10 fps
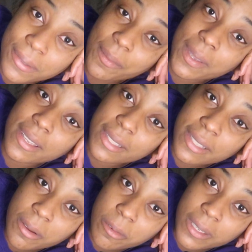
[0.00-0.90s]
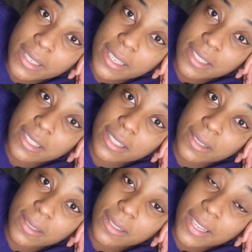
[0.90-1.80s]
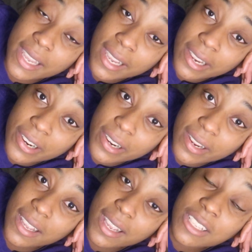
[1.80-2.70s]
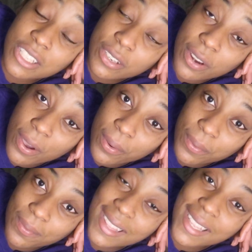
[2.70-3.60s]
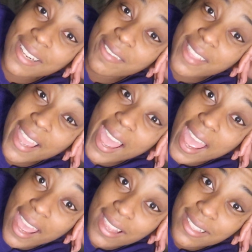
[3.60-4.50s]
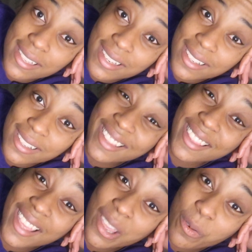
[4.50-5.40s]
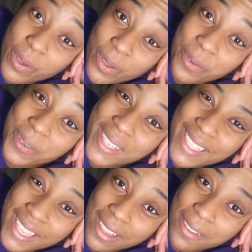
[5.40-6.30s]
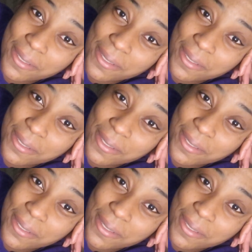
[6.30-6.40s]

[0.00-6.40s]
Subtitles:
because someone needs to hear and to know that if they ask, they will receive.